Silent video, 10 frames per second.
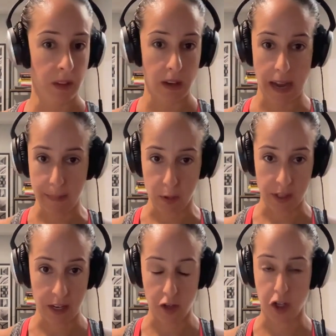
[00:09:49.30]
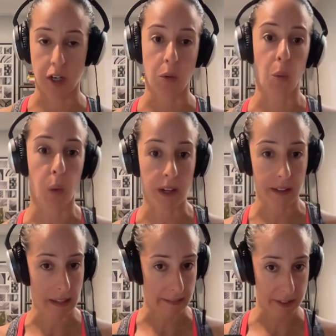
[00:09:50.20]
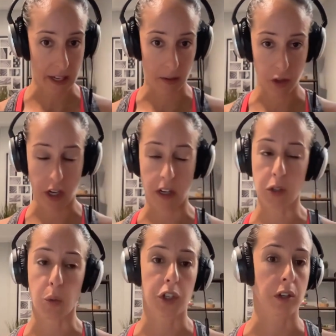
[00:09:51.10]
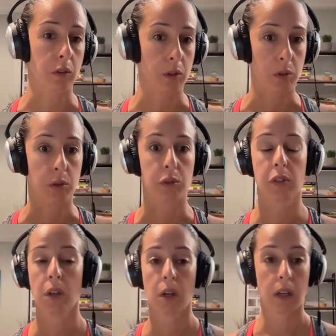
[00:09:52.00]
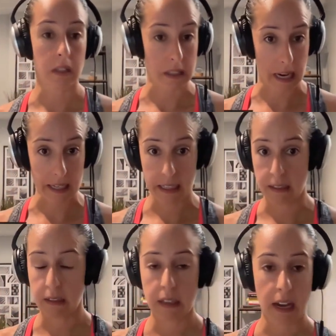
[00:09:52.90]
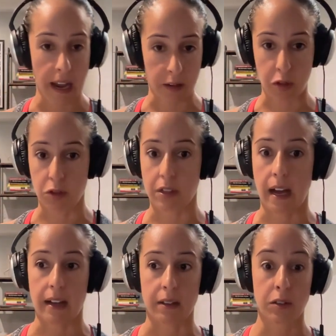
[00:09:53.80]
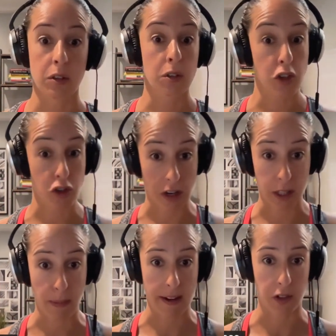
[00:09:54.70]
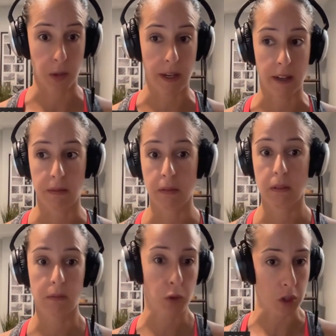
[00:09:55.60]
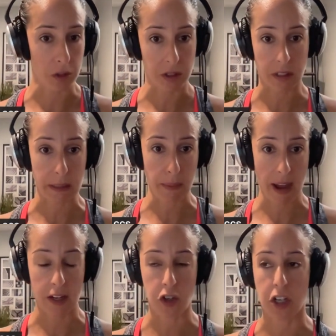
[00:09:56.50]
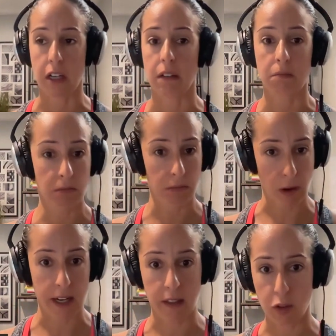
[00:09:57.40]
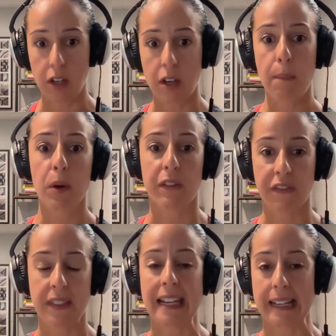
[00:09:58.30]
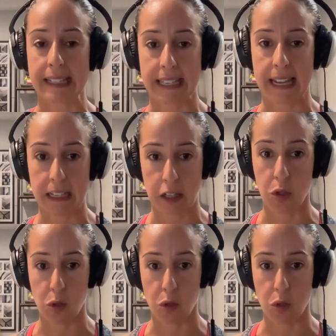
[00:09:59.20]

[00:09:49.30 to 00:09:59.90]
hypertension with lifestyle change, which includes diet, exercise, stress management, good sleep hygiene, right? There's a number of things that you